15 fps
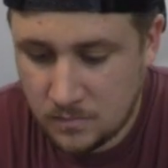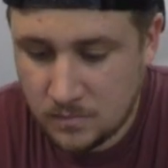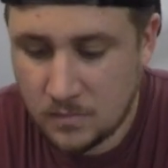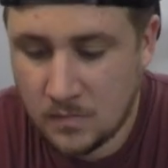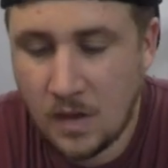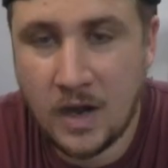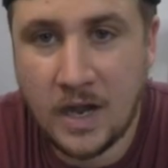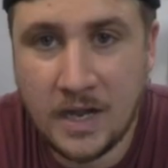
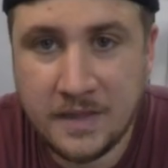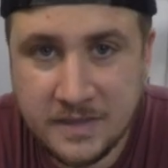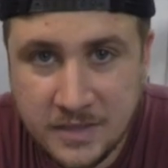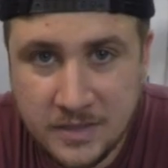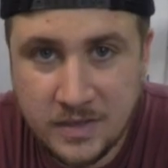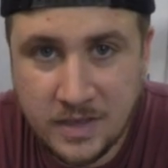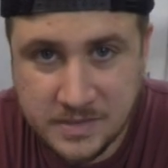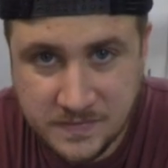Alright, I
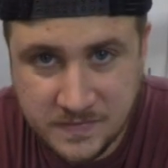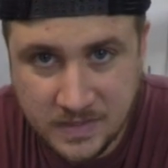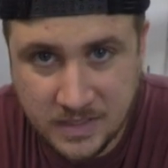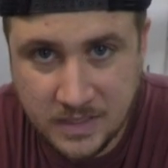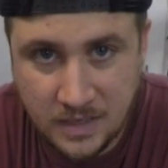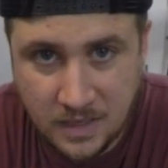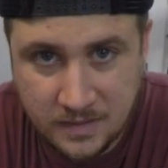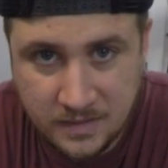think you guys have
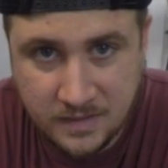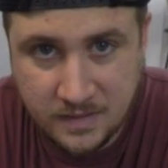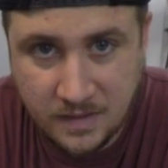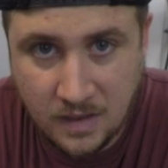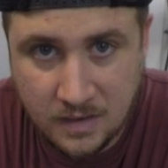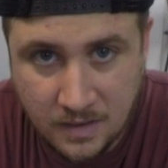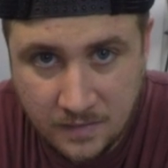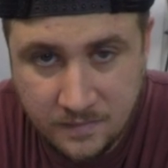seen
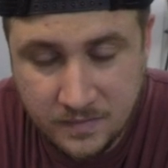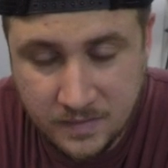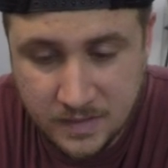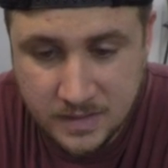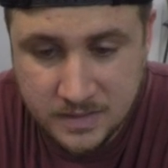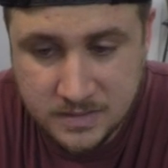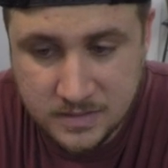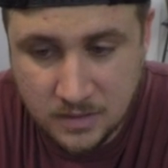enough of
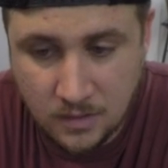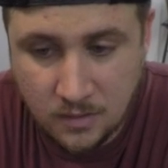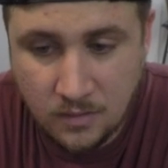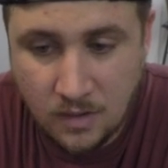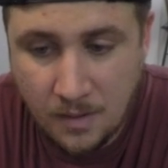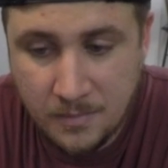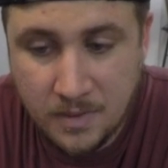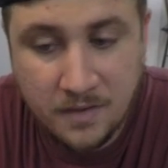this,
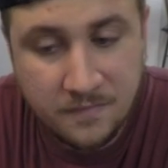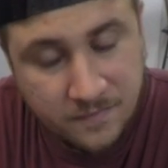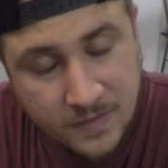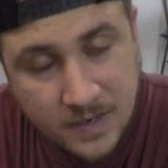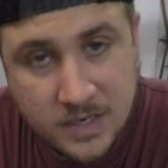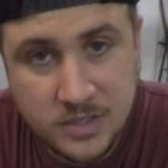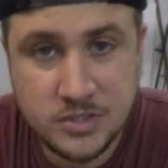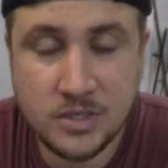so I'm going to
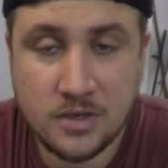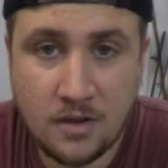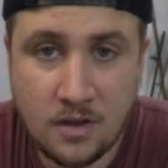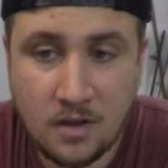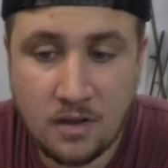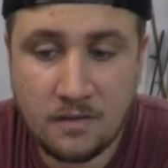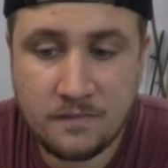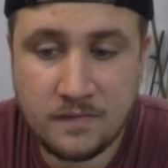finish it
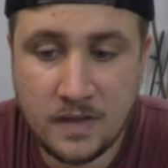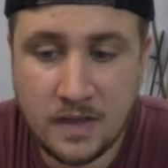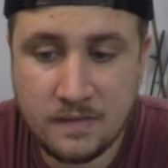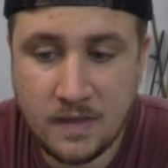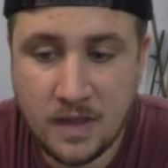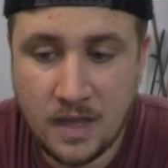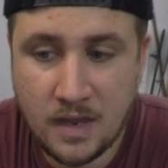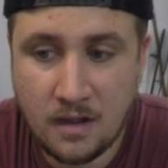off and
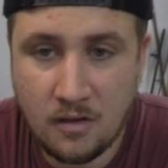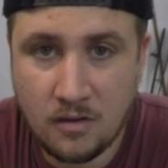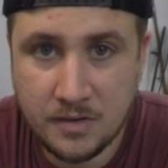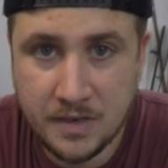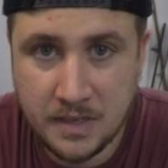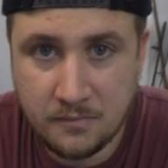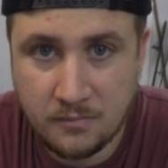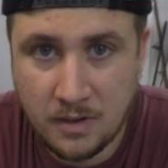then I'll
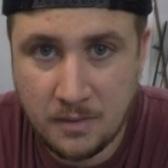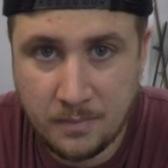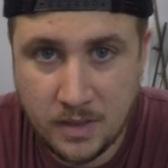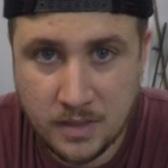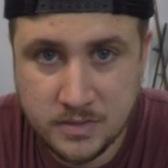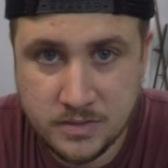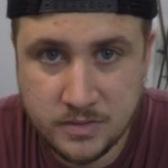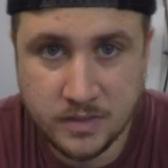get right
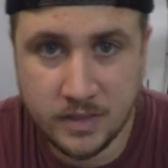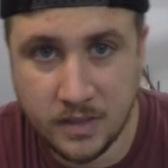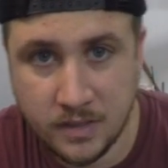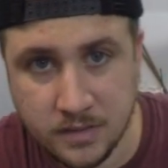back to you.